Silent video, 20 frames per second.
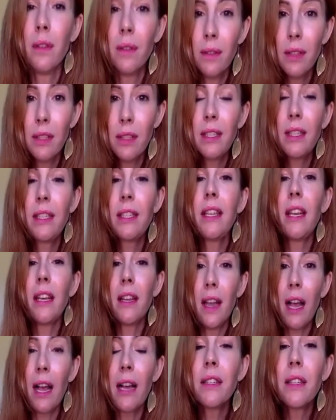
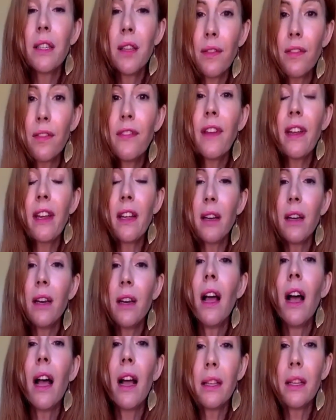see, as you feel,
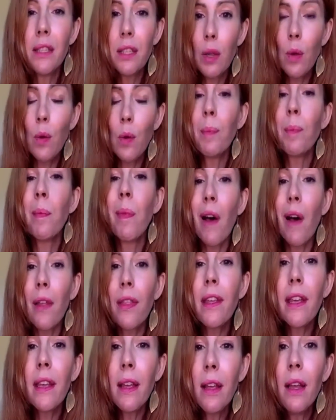as you
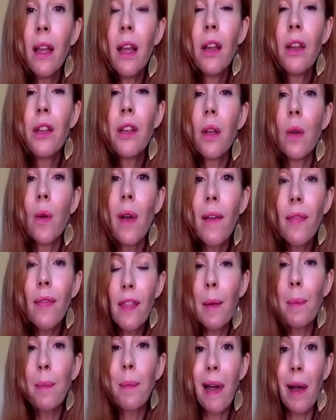embody. You have
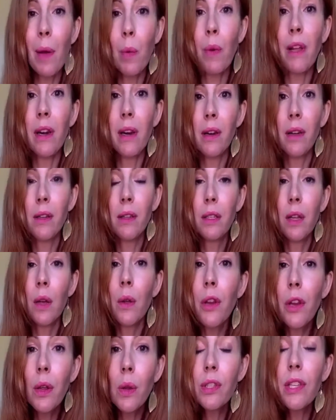that power. So
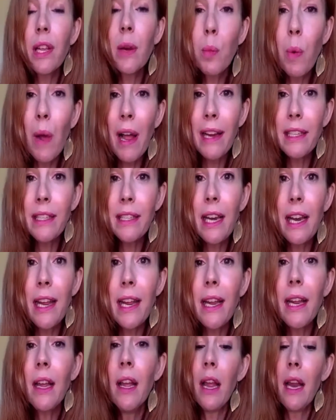use it
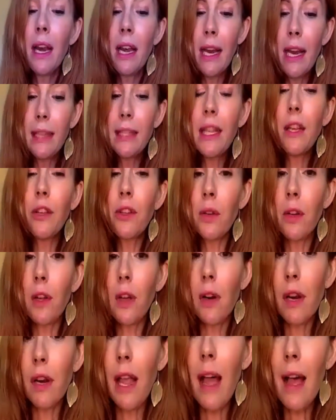wisely, listen to
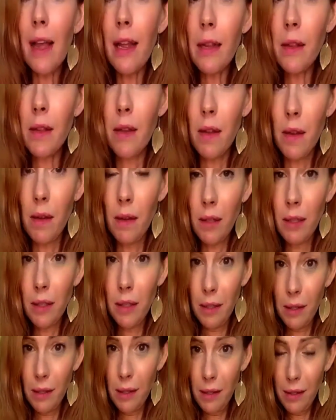your
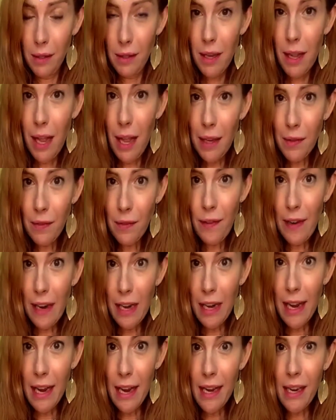gut
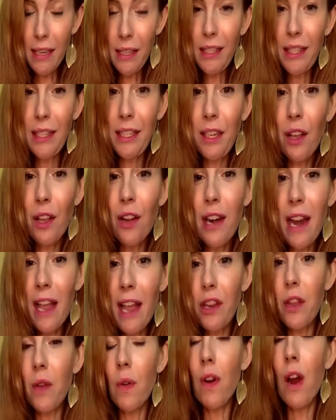feelings,
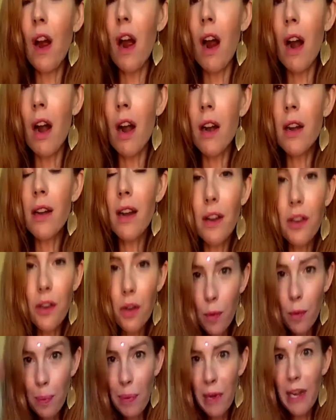connect your heart and
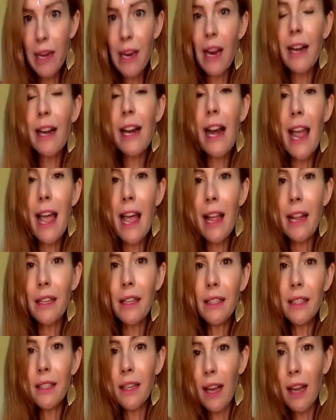your pineal
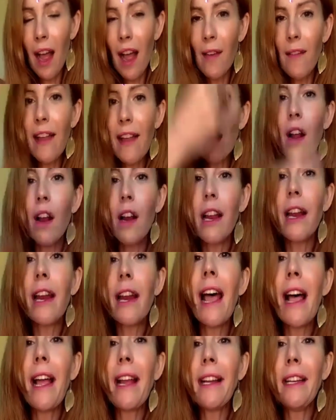gland, have it all
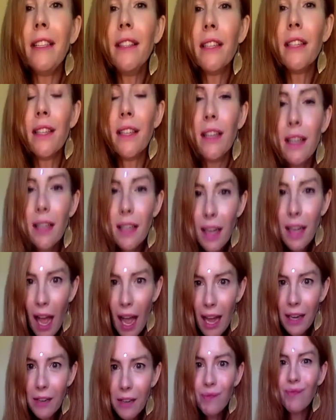aligned,
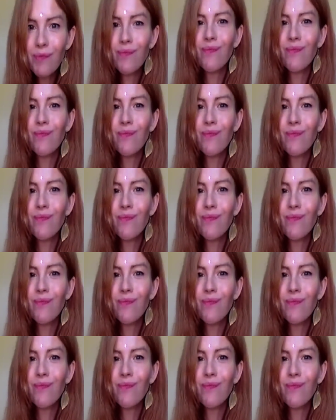and